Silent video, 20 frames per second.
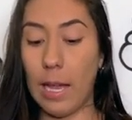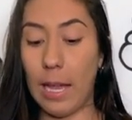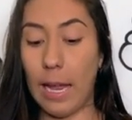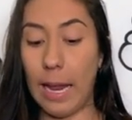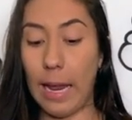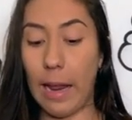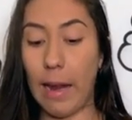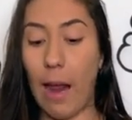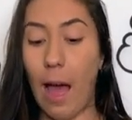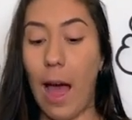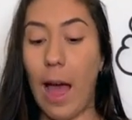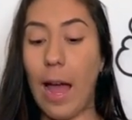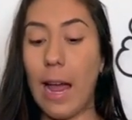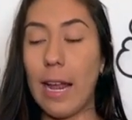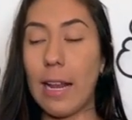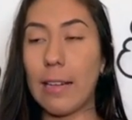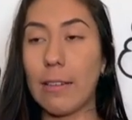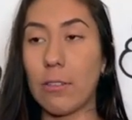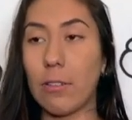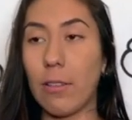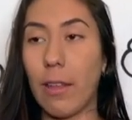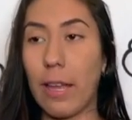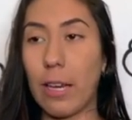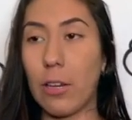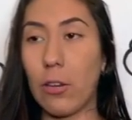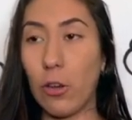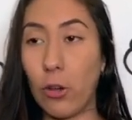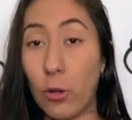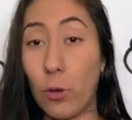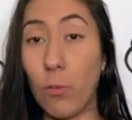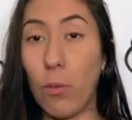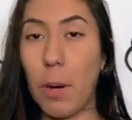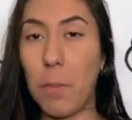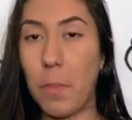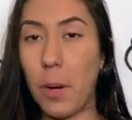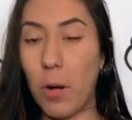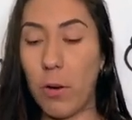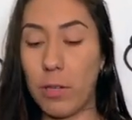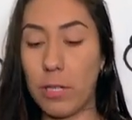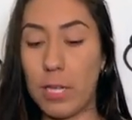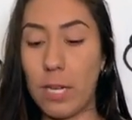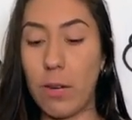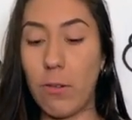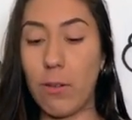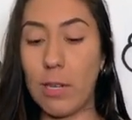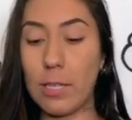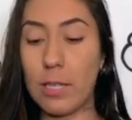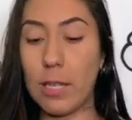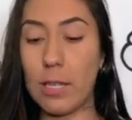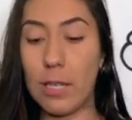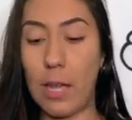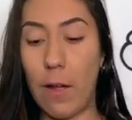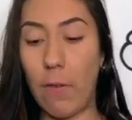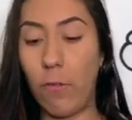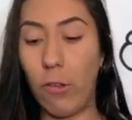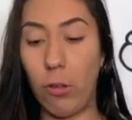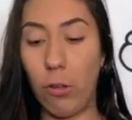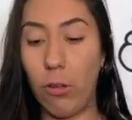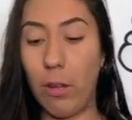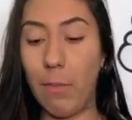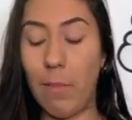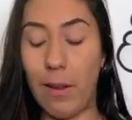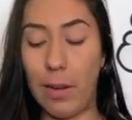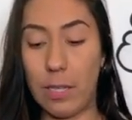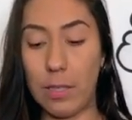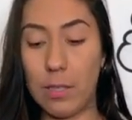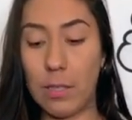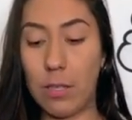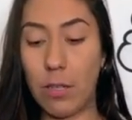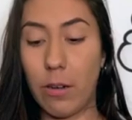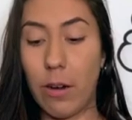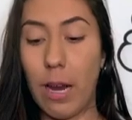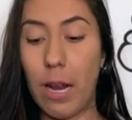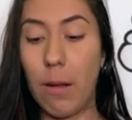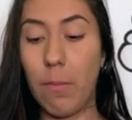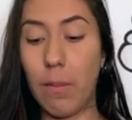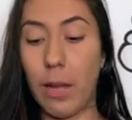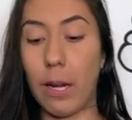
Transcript: And I like knew what Bow and T was because I follow them on Instagram.